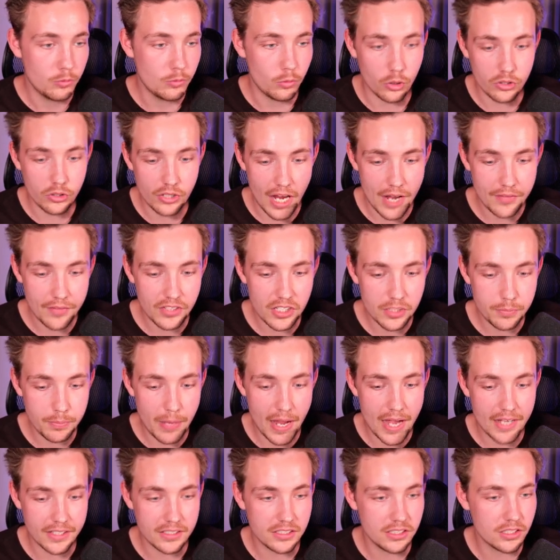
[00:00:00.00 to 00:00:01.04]
We also have these
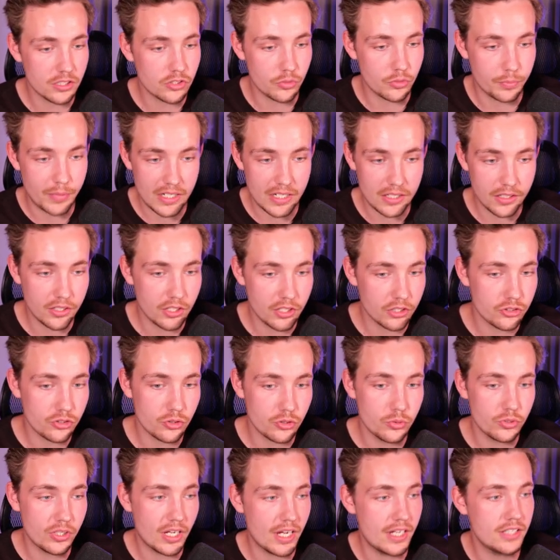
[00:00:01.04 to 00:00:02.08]
bags here. So basically just
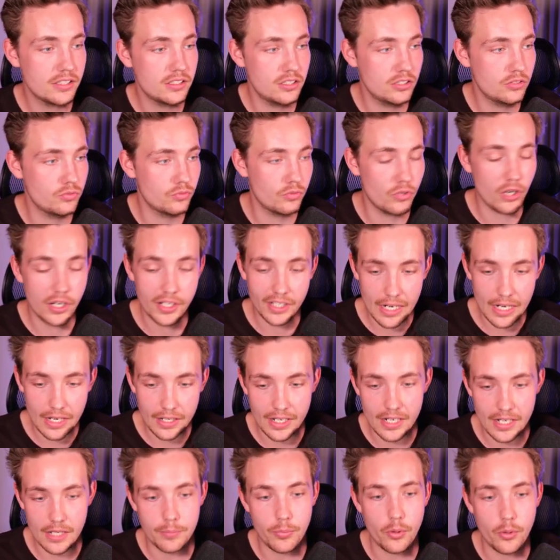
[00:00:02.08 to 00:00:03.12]
suitcases running at an
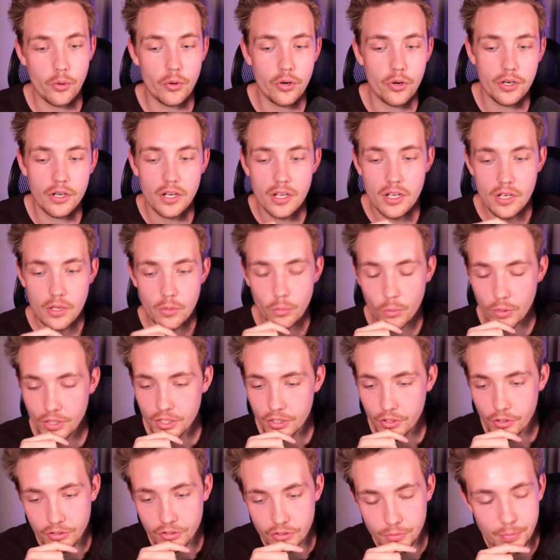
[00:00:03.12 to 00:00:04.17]
airport when
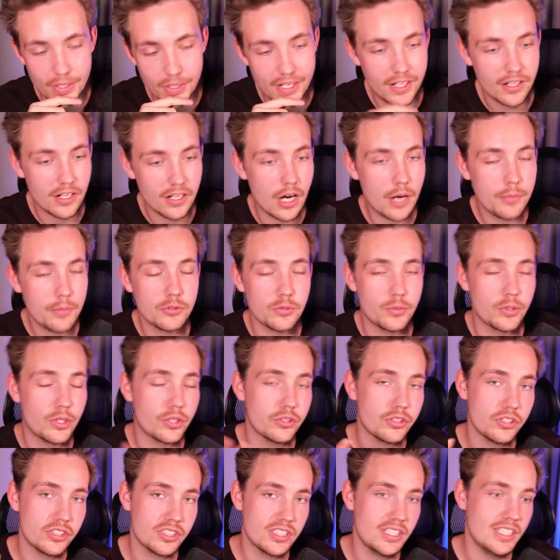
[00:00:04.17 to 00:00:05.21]
you're going to pick it up. So we're going
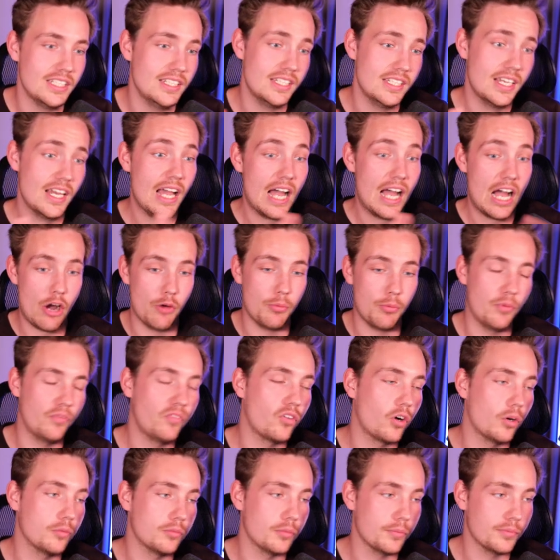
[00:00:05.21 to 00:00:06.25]
to see how it
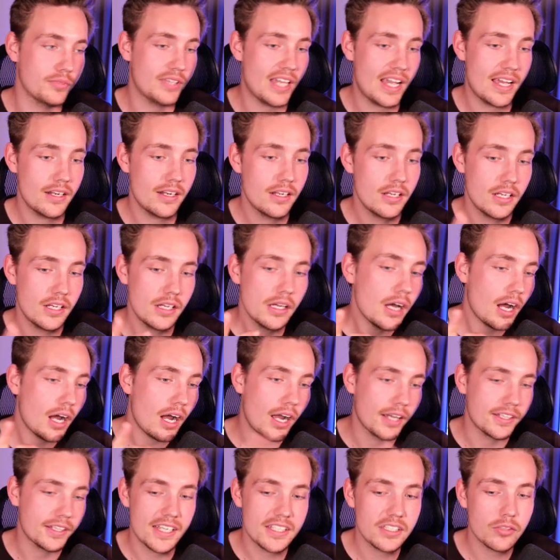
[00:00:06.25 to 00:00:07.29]
performs on that.
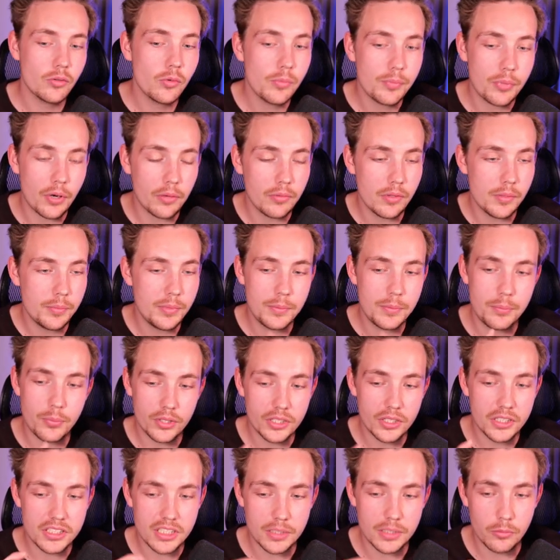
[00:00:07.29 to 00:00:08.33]
I guess it would probably be
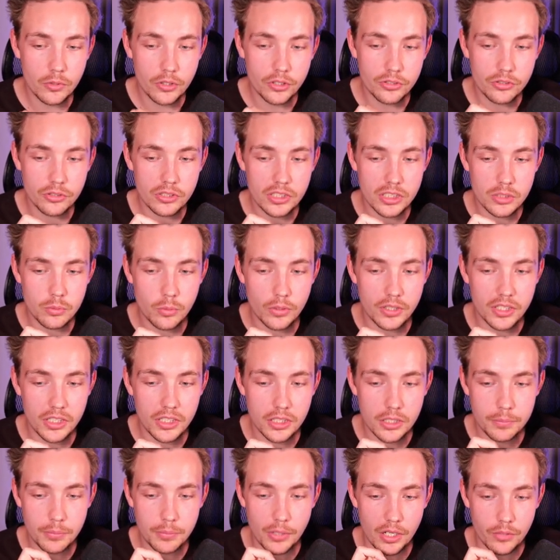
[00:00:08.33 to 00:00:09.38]
pretty similar to this one
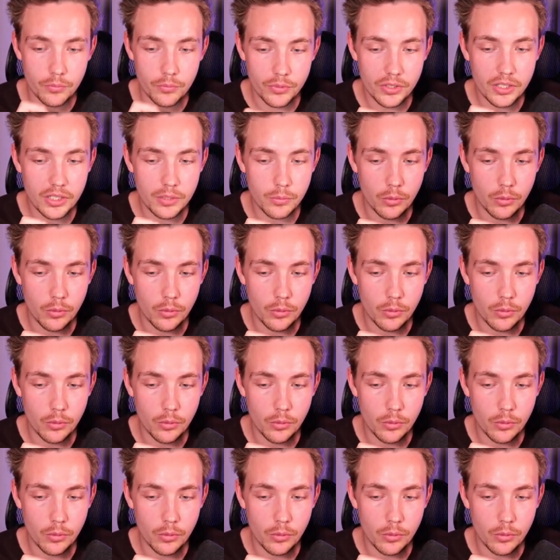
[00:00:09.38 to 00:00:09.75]
here, but I really